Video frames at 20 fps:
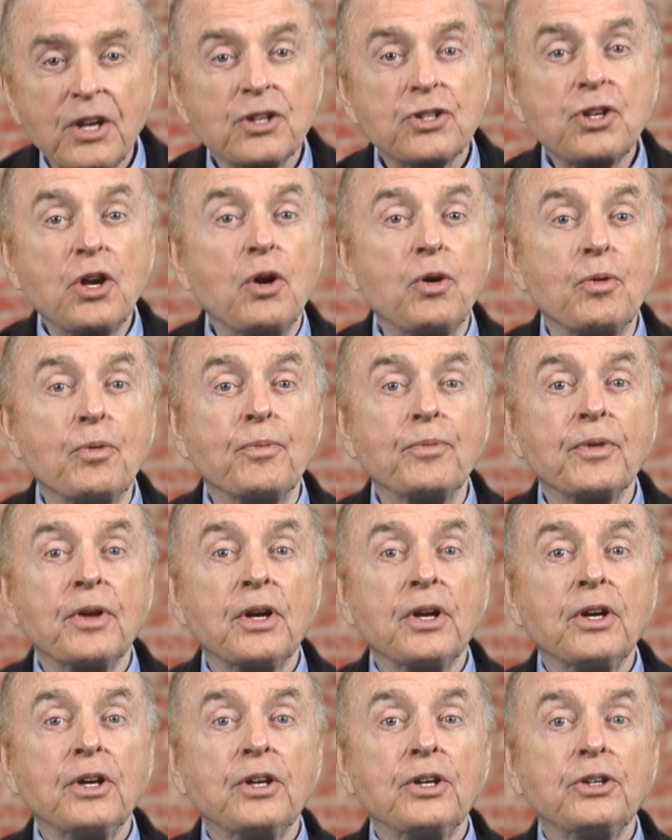So,
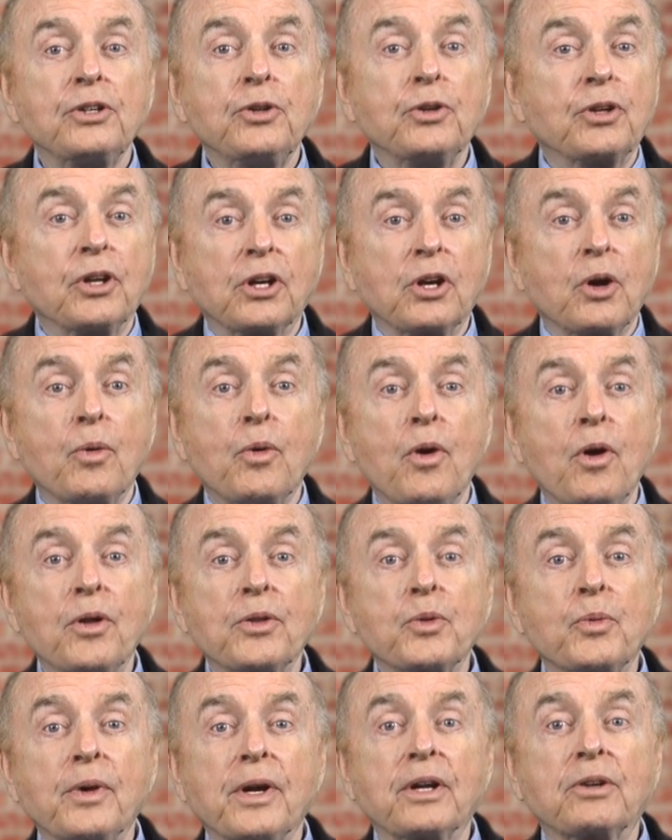you can go all
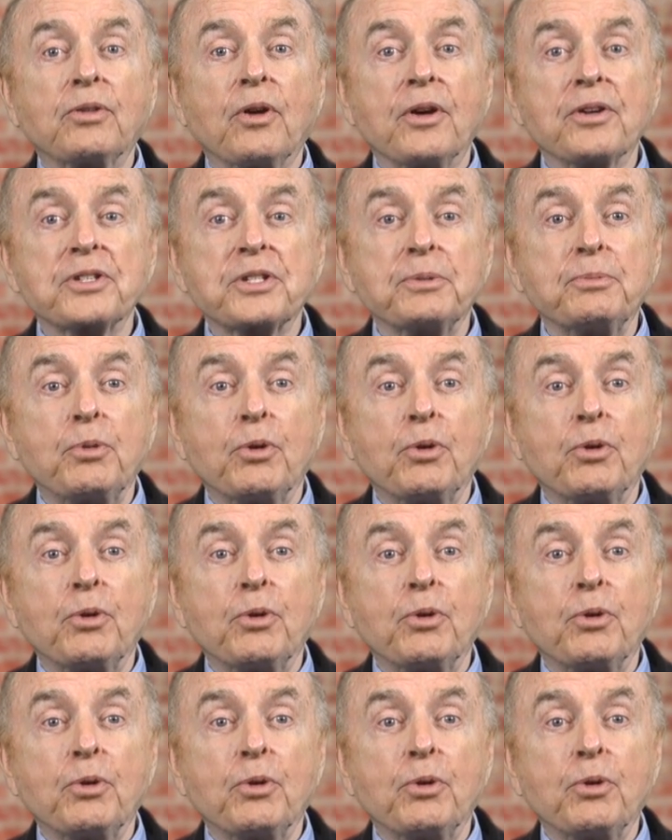the way across the